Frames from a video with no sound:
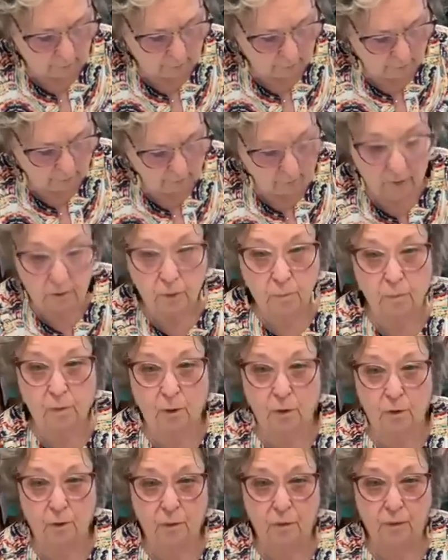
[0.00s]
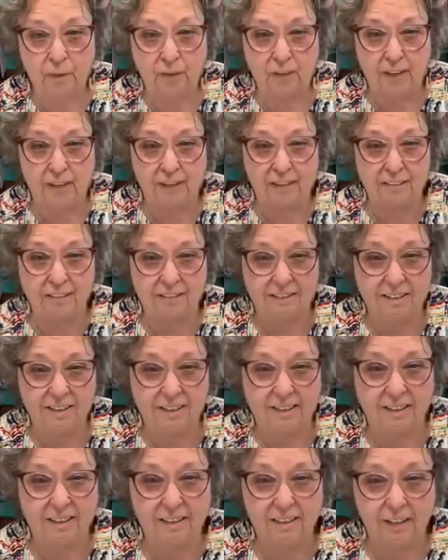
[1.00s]
maybe tomorrow or the next
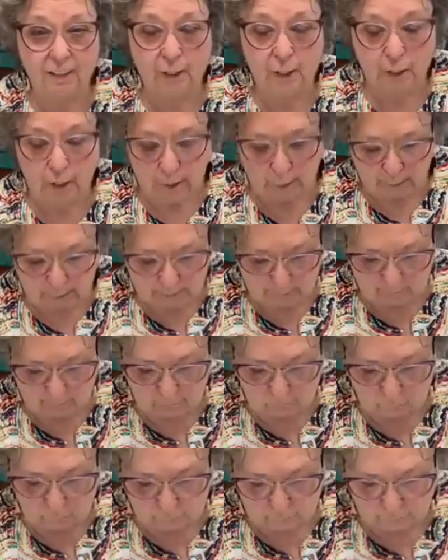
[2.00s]
day. I